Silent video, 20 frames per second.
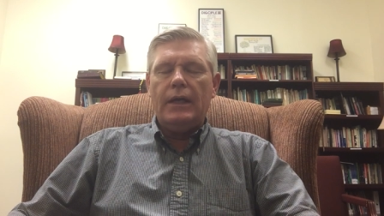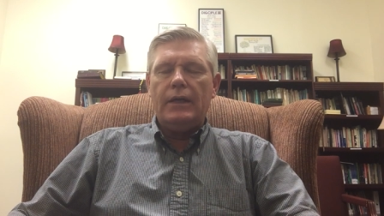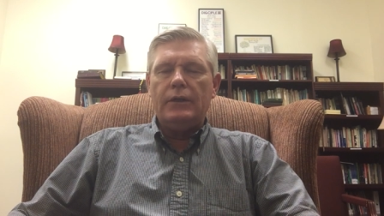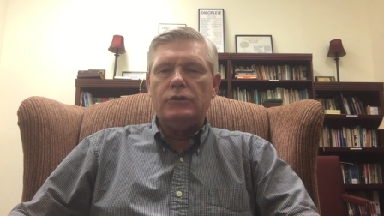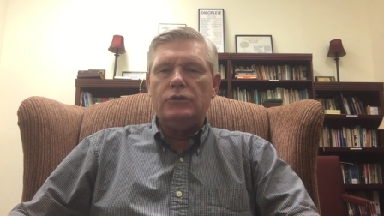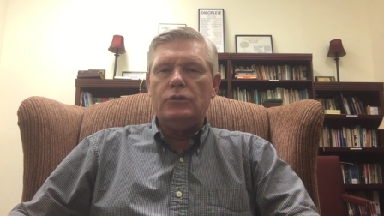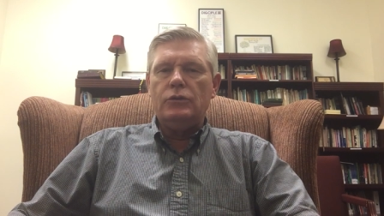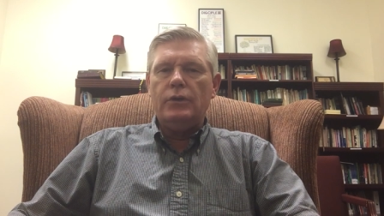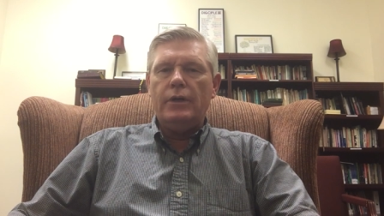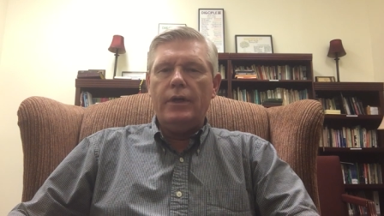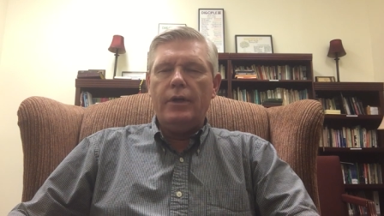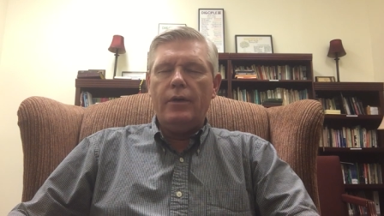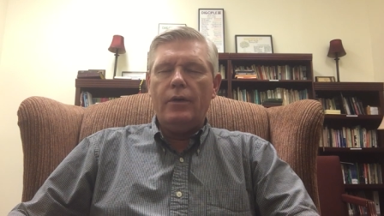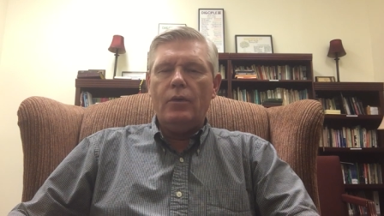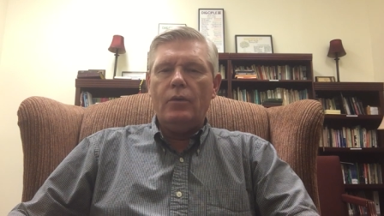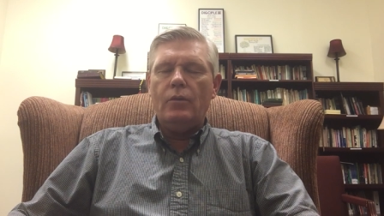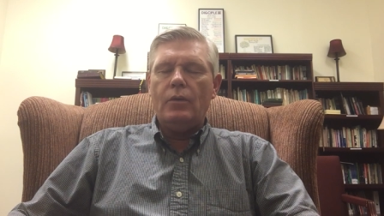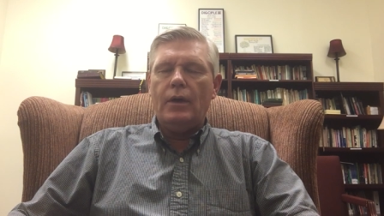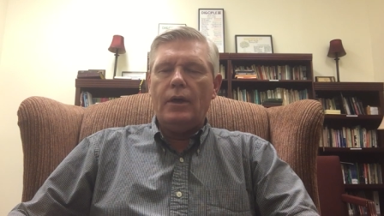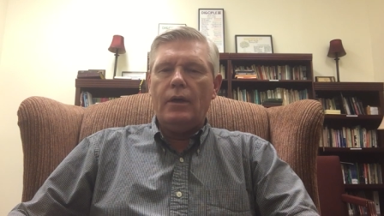as you
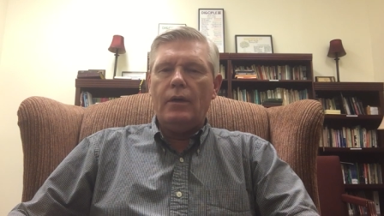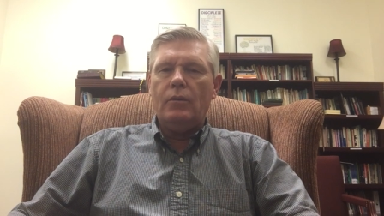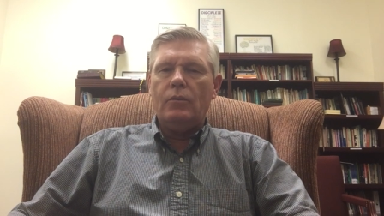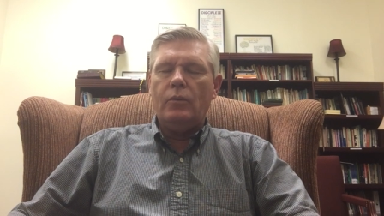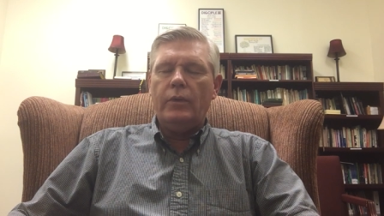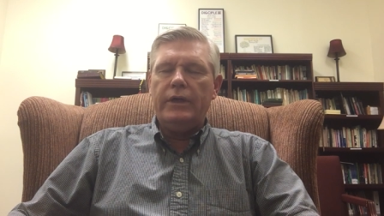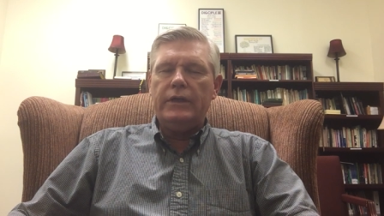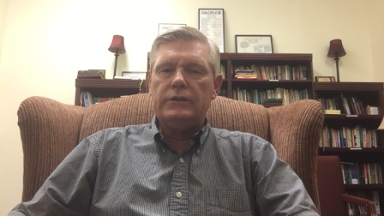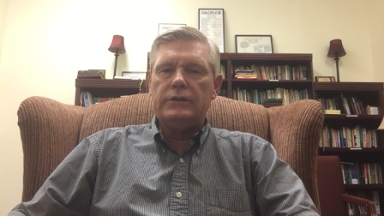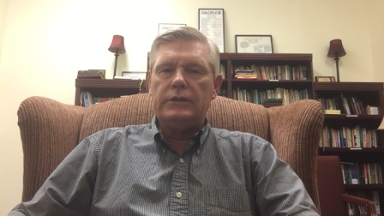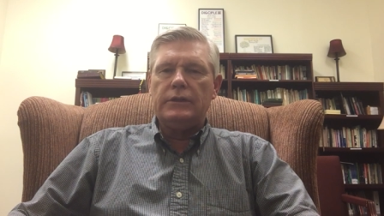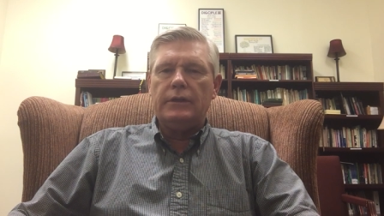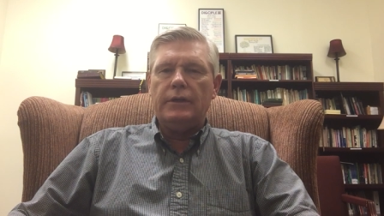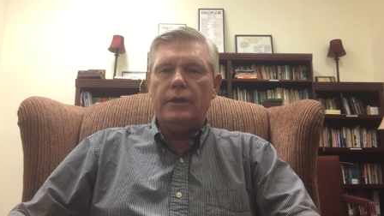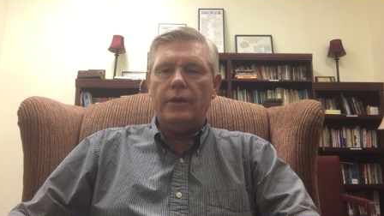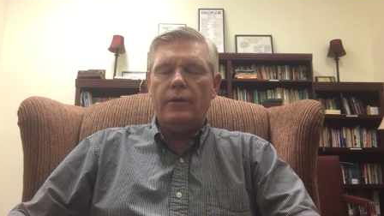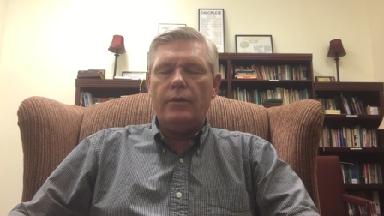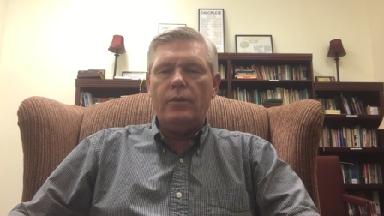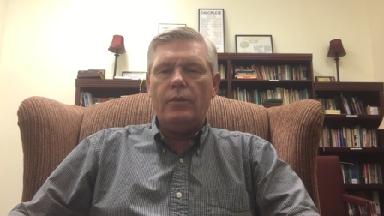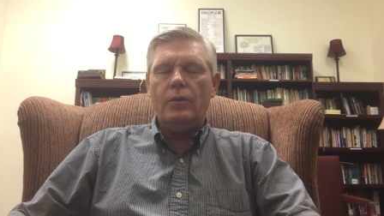know, uh, weeks
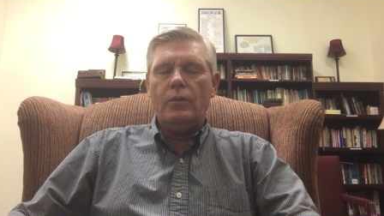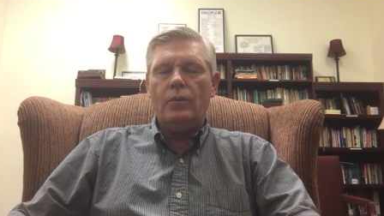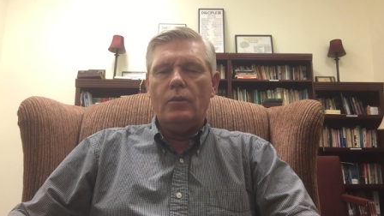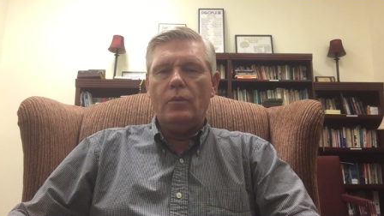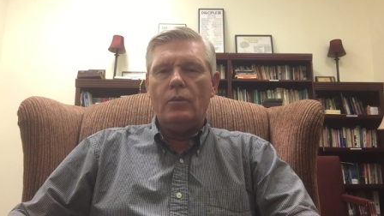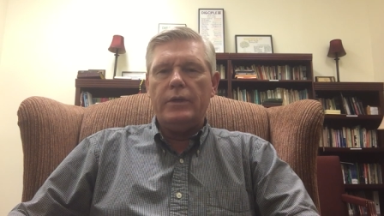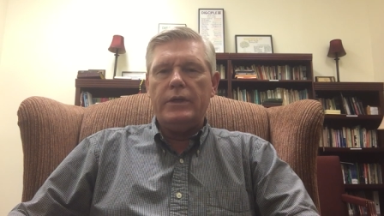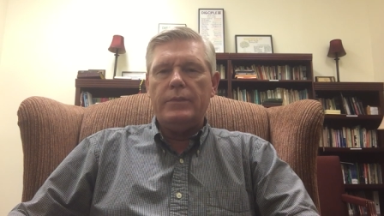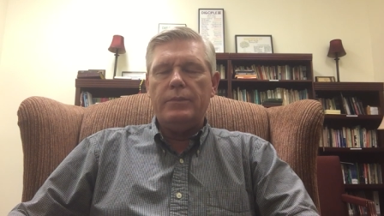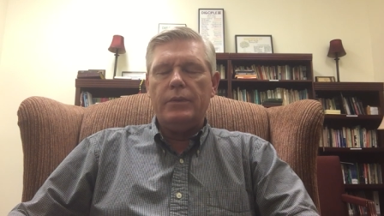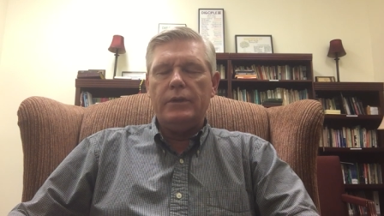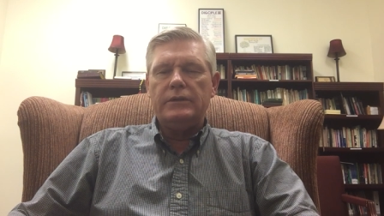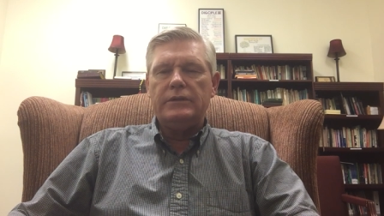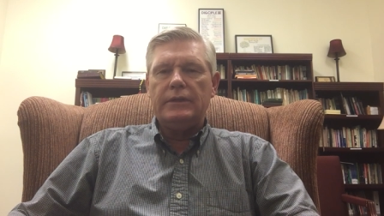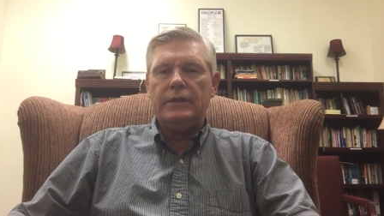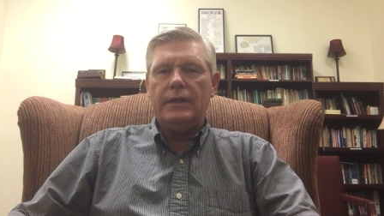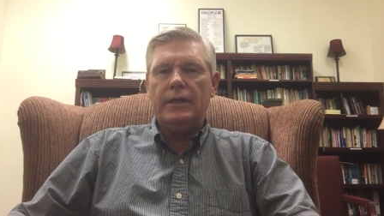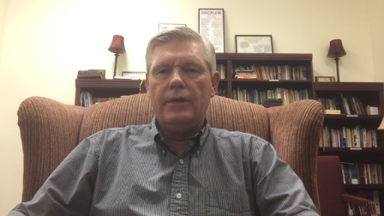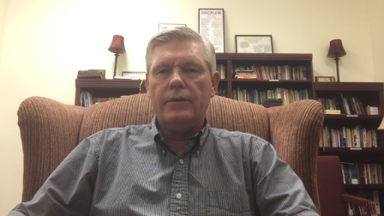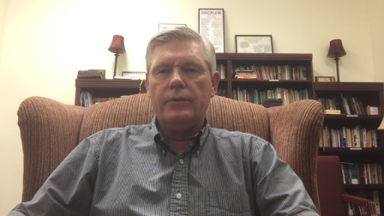ago, we put
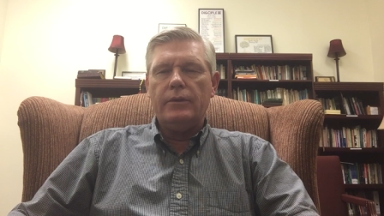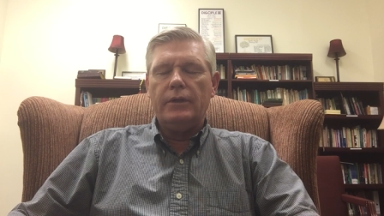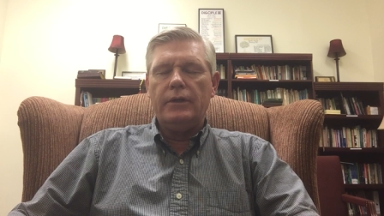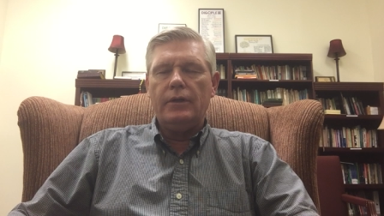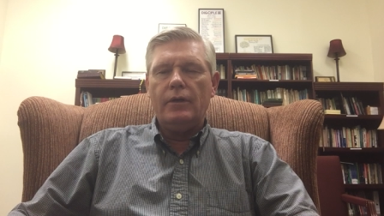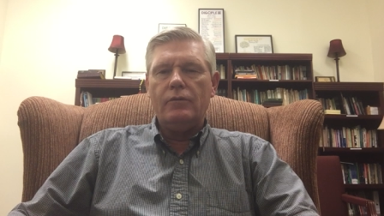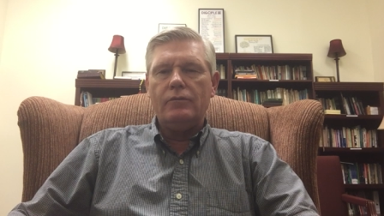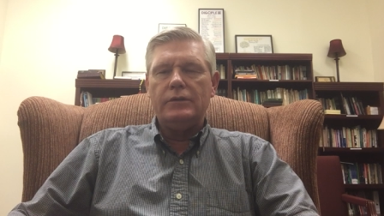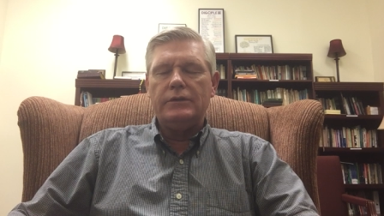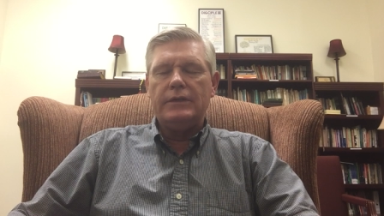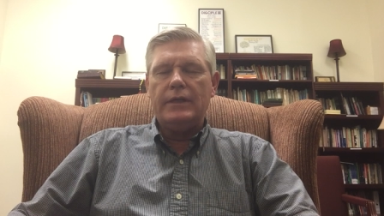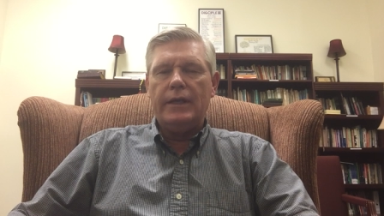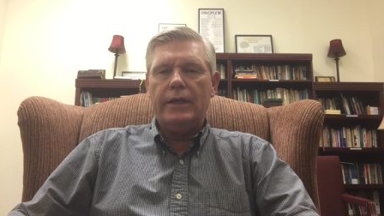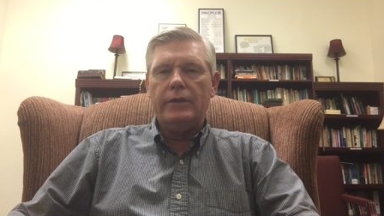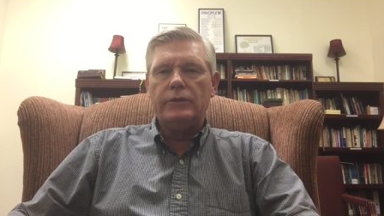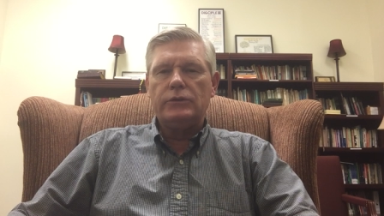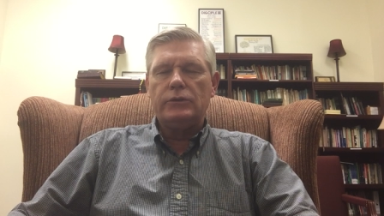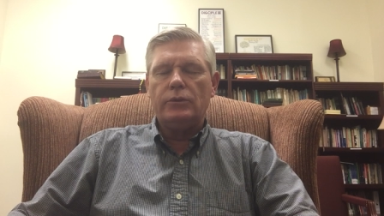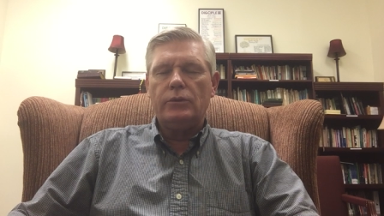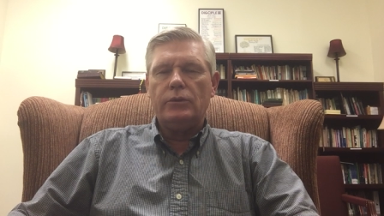together a COVID
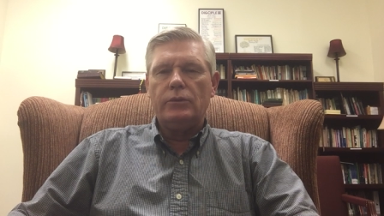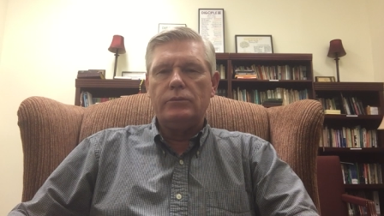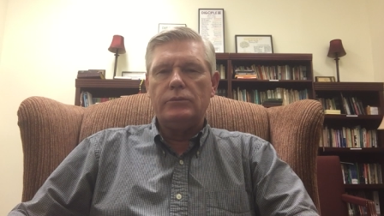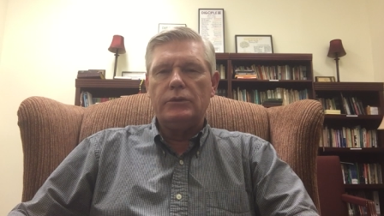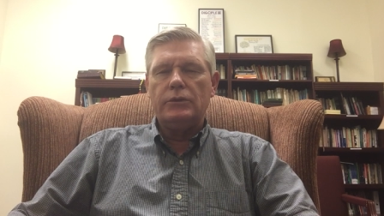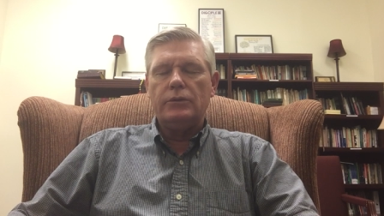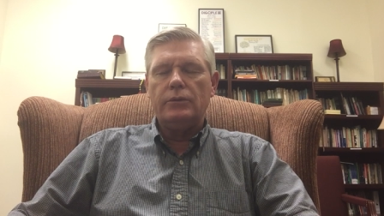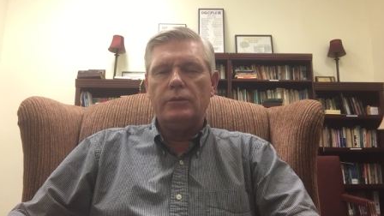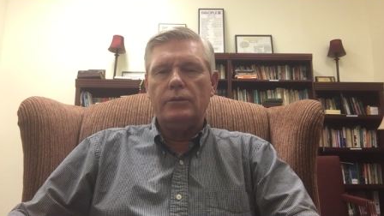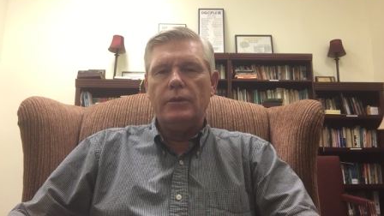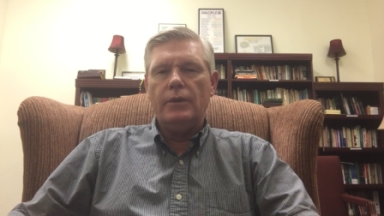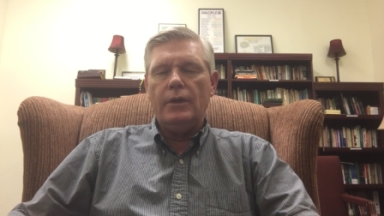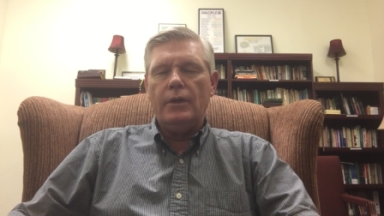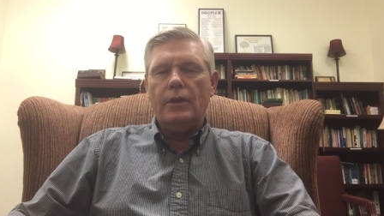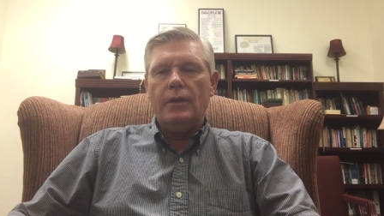task group to